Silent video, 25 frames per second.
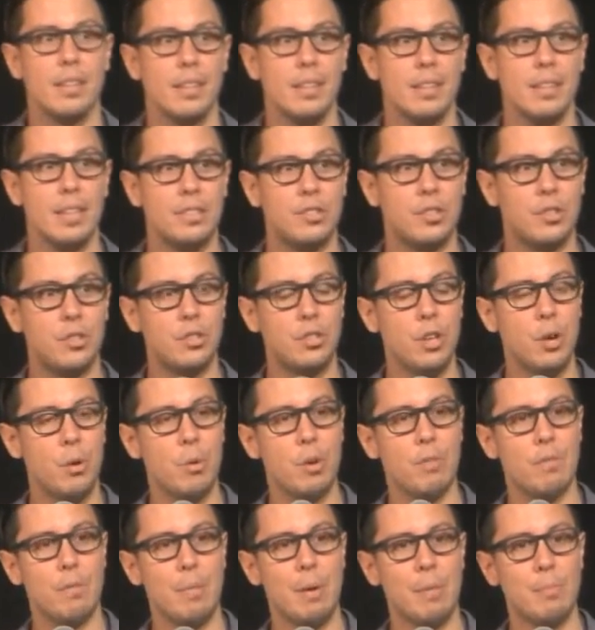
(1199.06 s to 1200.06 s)
It's a stone
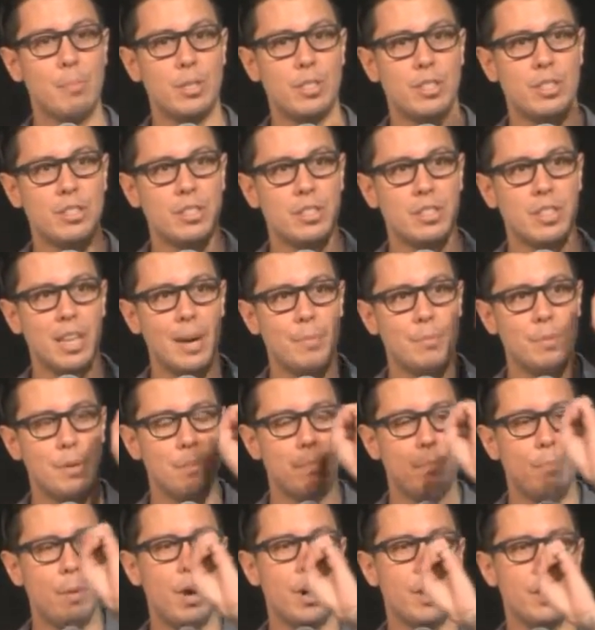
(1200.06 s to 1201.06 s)
of remembrance. It's a time to
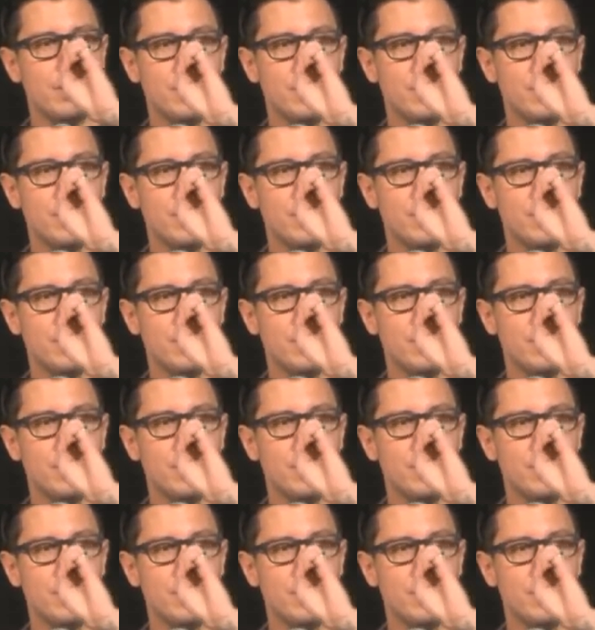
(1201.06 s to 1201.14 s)
mark